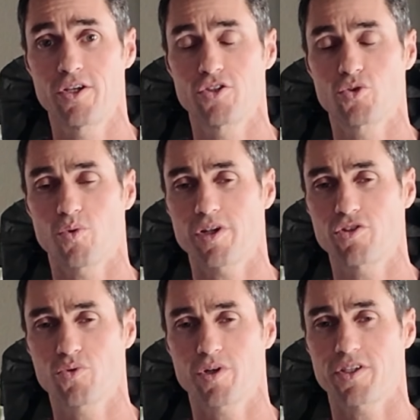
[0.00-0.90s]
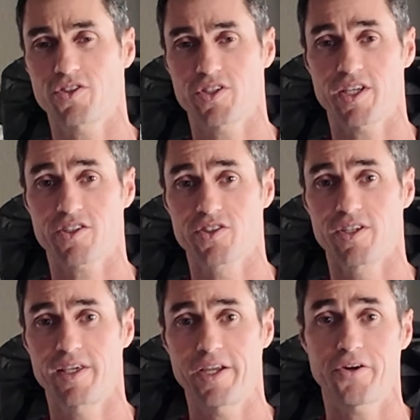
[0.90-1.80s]
2026
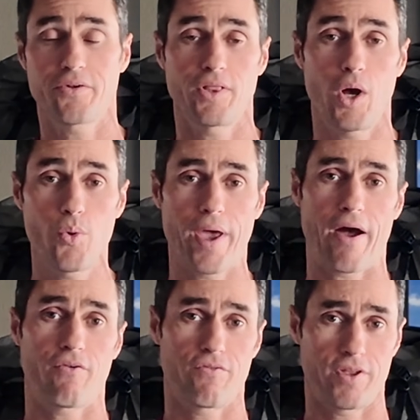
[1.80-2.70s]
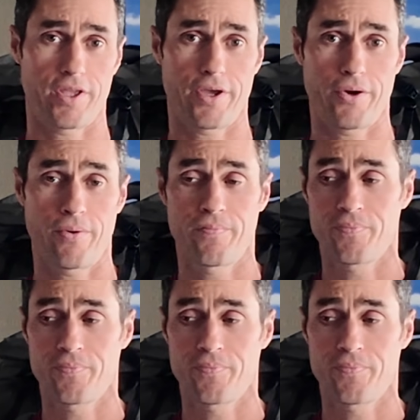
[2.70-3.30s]
gear loadout video.